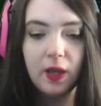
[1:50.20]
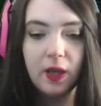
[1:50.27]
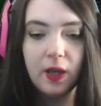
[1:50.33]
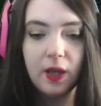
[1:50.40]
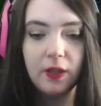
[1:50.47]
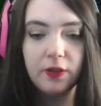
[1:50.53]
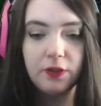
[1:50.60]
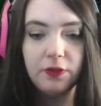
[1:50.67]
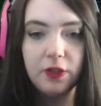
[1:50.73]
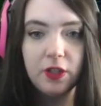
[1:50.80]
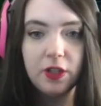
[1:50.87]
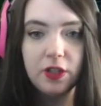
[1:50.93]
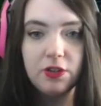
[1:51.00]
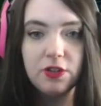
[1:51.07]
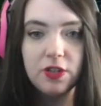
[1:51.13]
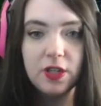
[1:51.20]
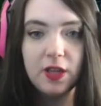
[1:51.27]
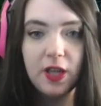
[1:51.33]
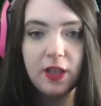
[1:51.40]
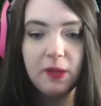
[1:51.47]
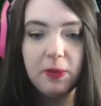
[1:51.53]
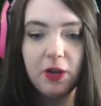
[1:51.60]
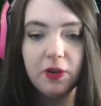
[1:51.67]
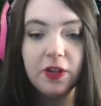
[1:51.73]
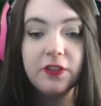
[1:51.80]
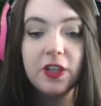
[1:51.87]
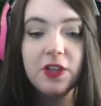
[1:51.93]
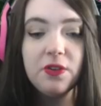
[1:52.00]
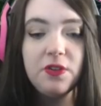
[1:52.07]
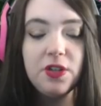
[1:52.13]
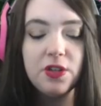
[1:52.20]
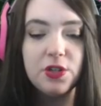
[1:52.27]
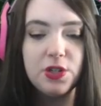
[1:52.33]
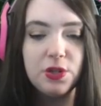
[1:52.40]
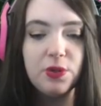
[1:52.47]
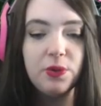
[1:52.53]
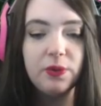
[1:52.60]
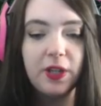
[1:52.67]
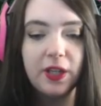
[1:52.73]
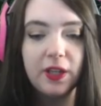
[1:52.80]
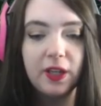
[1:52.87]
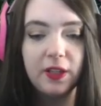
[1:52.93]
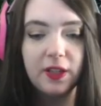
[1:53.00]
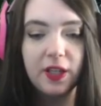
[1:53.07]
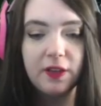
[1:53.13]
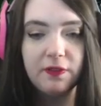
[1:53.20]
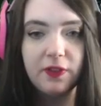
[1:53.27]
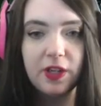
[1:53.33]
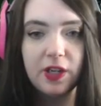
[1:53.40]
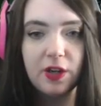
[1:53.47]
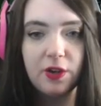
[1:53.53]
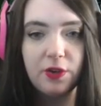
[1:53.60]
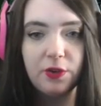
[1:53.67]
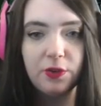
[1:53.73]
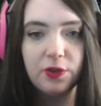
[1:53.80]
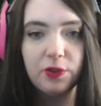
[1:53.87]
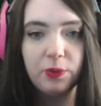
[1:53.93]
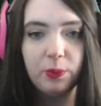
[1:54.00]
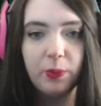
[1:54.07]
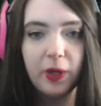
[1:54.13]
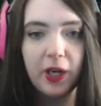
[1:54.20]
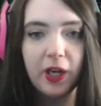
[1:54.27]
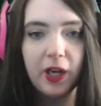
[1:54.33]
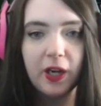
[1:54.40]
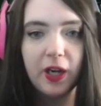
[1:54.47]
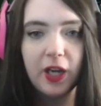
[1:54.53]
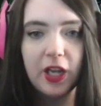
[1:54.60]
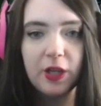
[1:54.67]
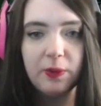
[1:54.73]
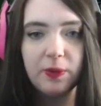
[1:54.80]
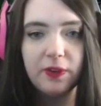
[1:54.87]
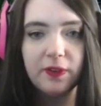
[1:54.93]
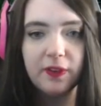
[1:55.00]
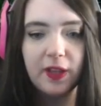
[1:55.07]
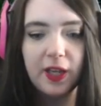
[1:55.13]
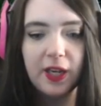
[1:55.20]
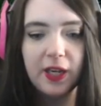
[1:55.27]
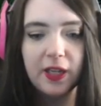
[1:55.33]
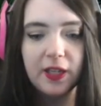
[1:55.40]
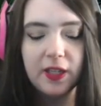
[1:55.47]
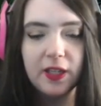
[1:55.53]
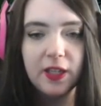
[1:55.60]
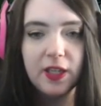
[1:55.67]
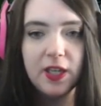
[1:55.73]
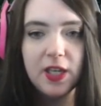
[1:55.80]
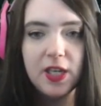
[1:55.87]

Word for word: Uh, so if you're interested in that, let me know. Because I used to do like a lot of videos where it was like